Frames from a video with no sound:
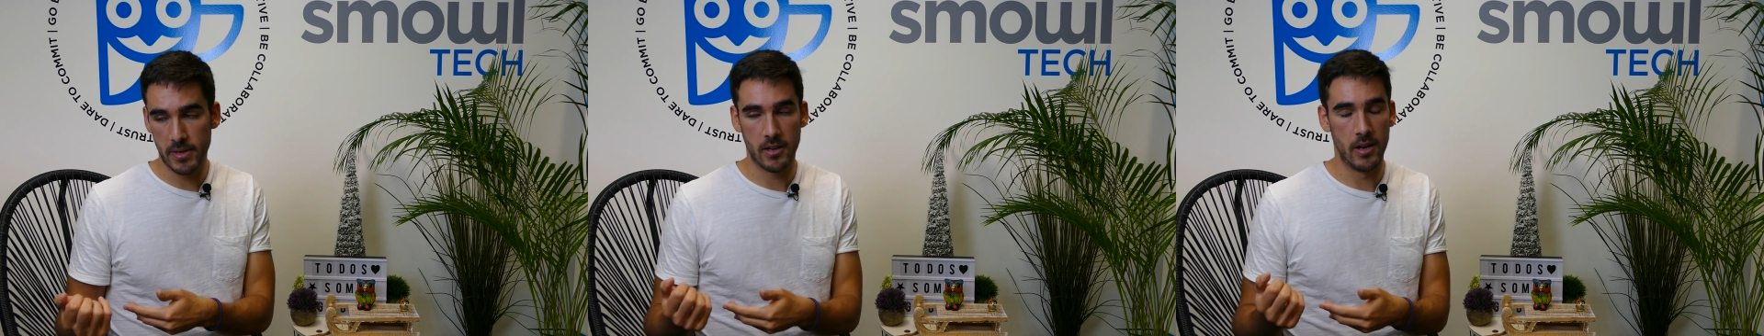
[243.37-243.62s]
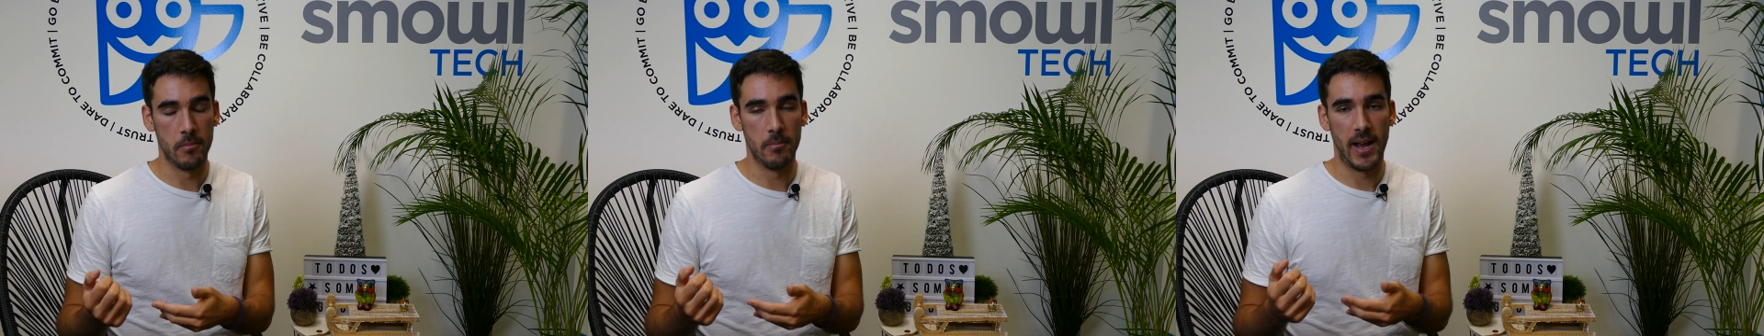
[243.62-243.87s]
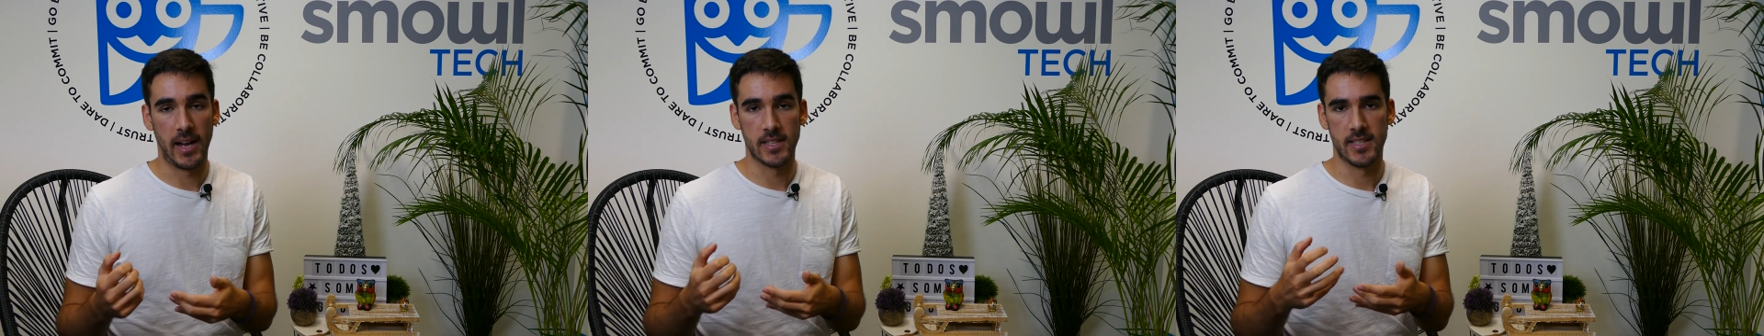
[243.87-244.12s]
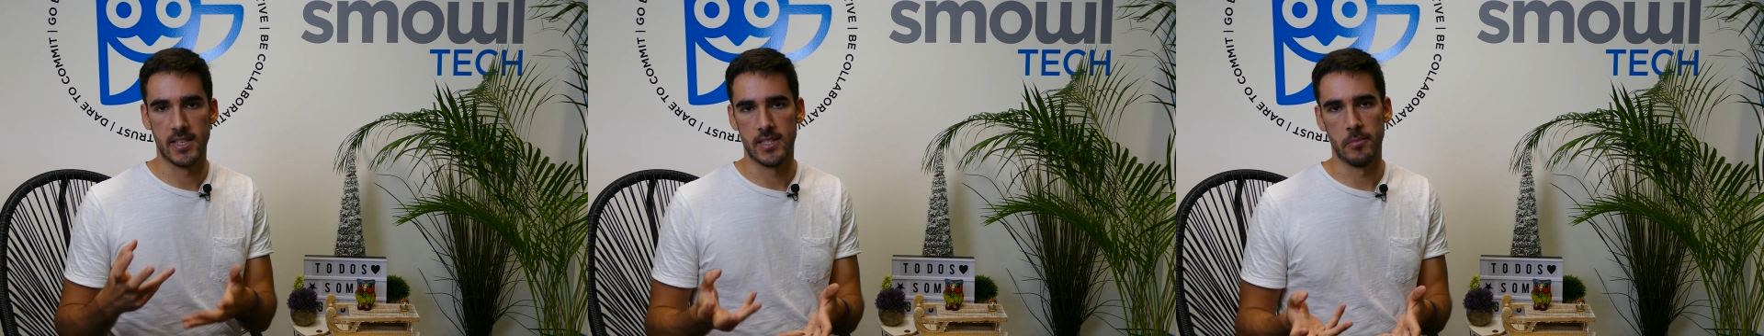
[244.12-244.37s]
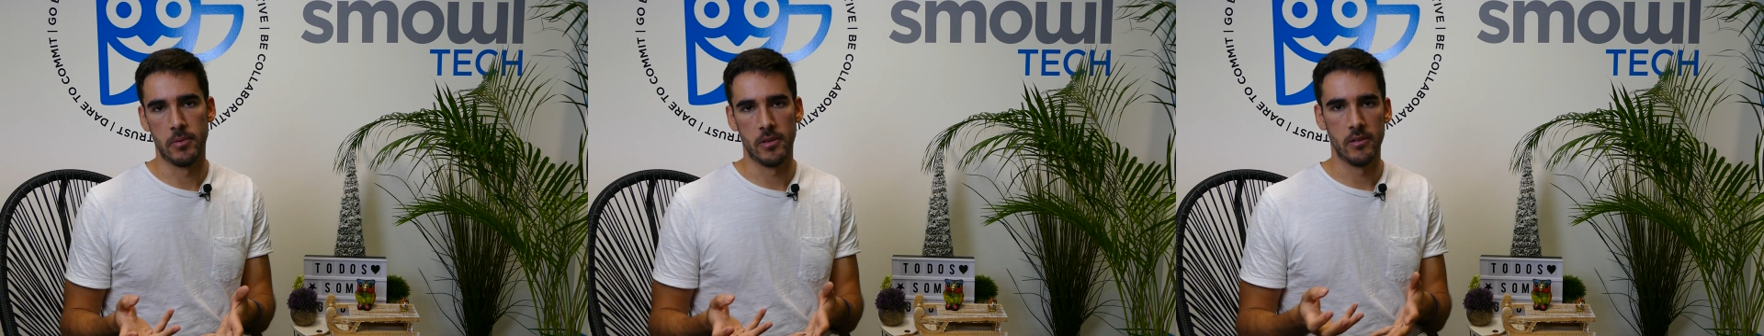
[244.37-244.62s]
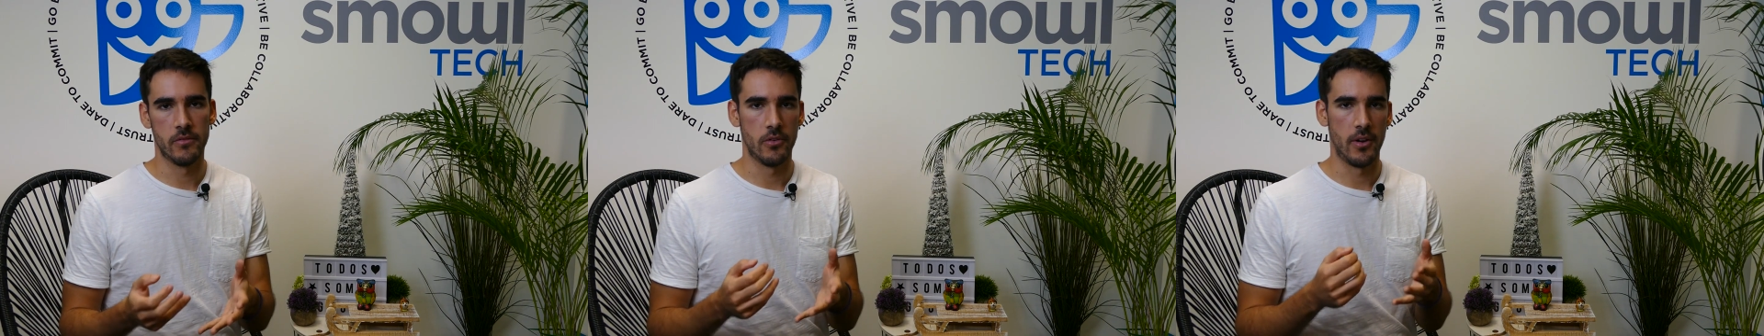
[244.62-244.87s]
become
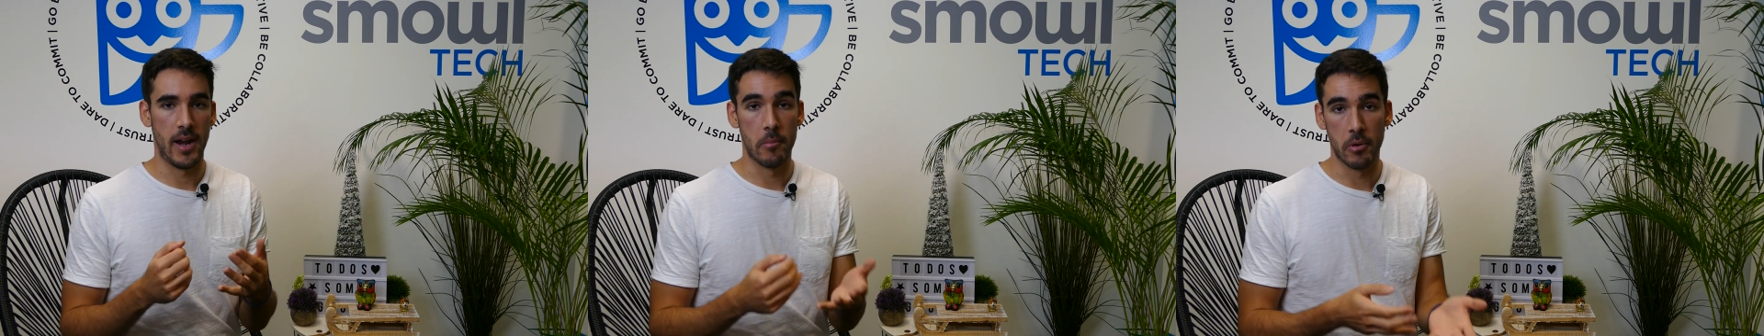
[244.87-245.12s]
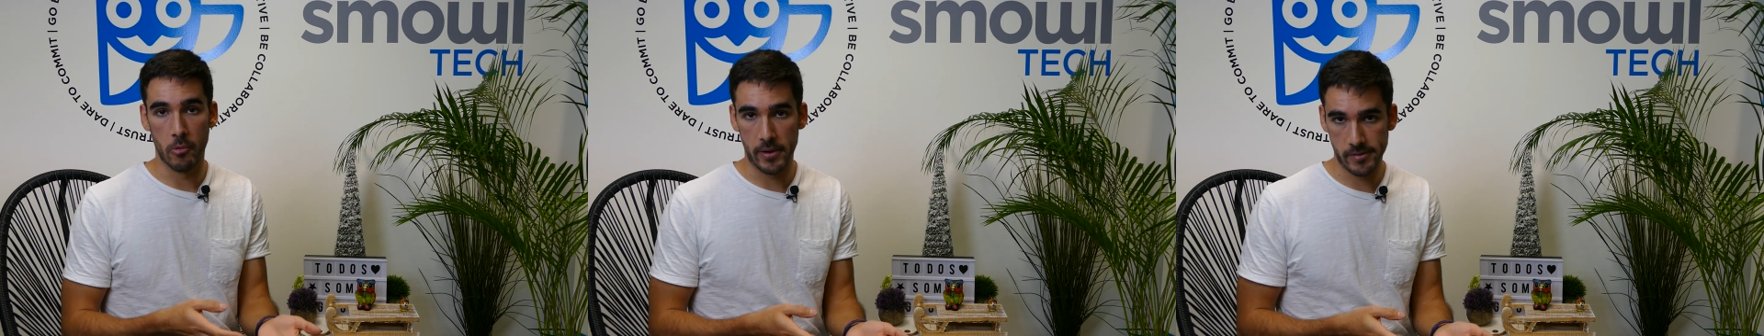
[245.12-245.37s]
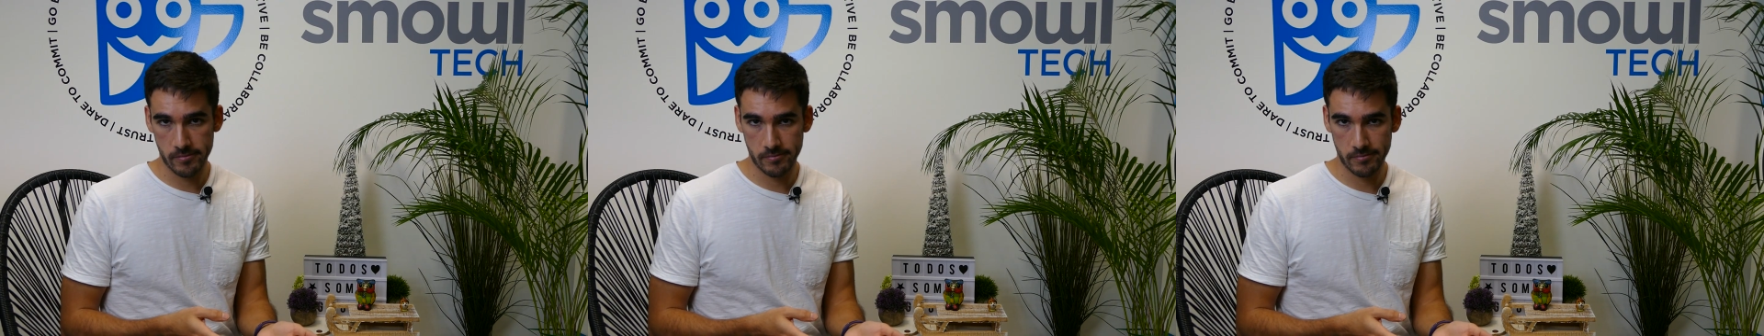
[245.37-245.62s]
accessible for everyone.